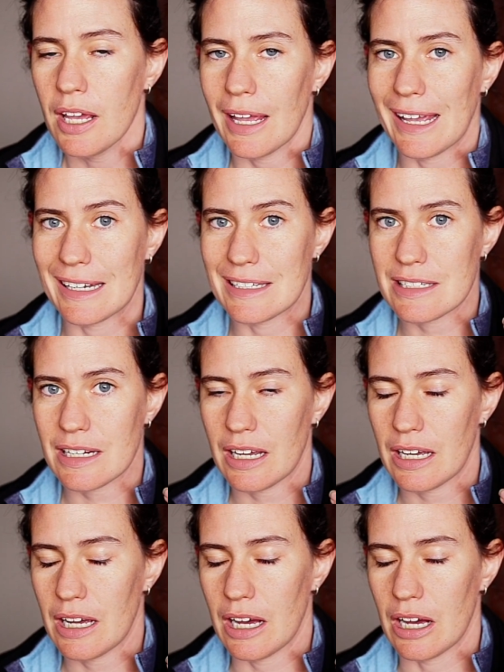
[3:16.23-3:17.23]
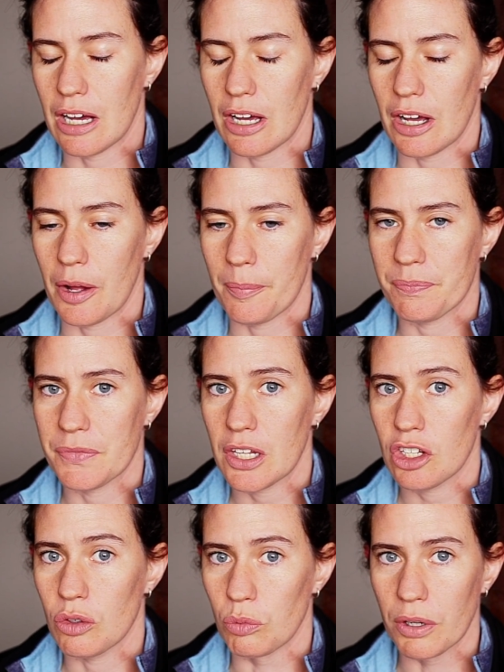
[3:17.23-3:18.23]
It
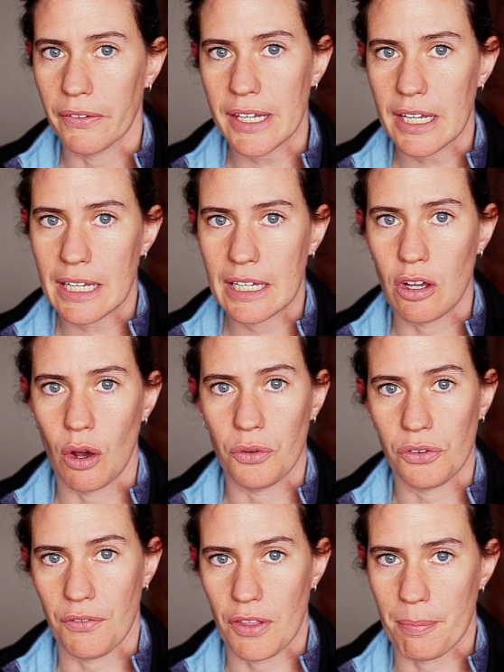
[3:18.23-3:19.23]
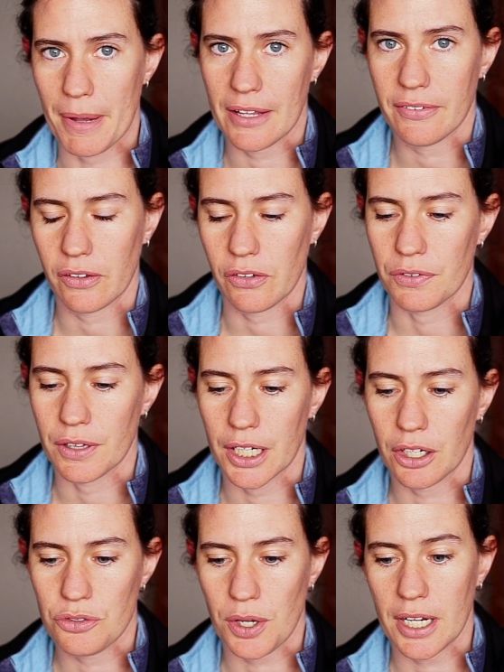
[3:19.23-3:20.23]
really goes over the basics of
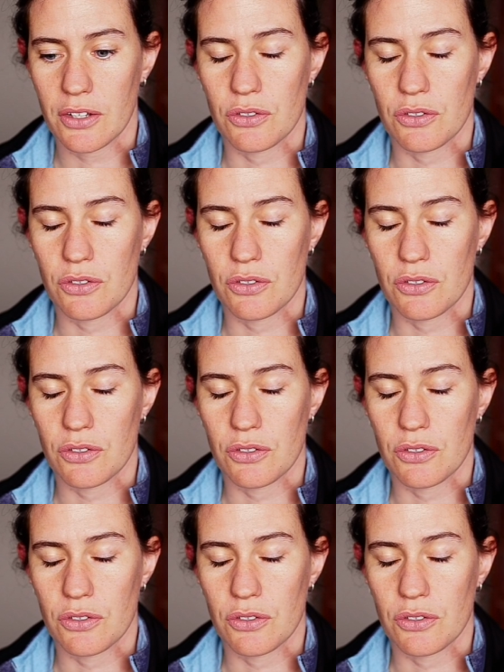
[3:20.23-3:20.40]
clicker training.